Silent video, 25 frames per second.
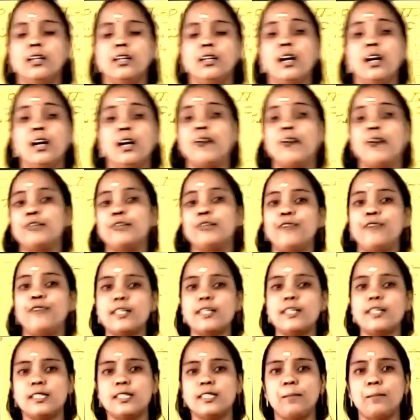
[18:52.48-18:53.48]
Our
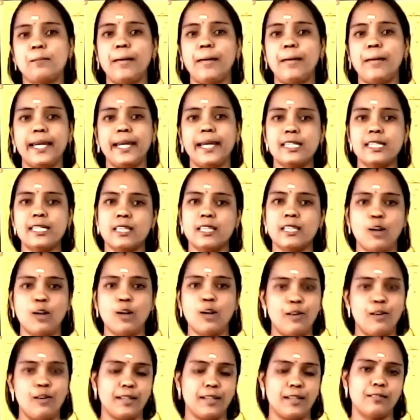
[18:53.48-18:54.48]
first play is
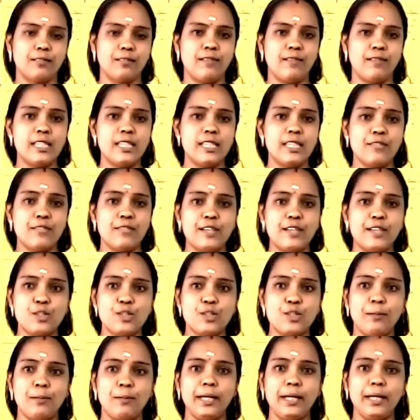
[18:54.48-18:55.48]
over. What is the first
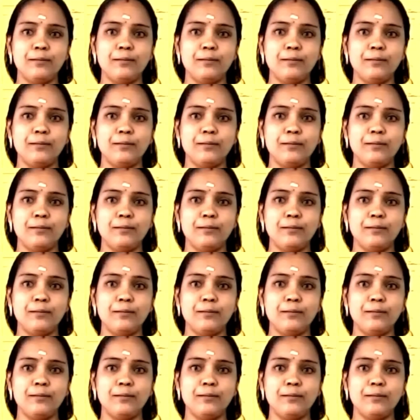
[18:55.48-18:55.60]
play?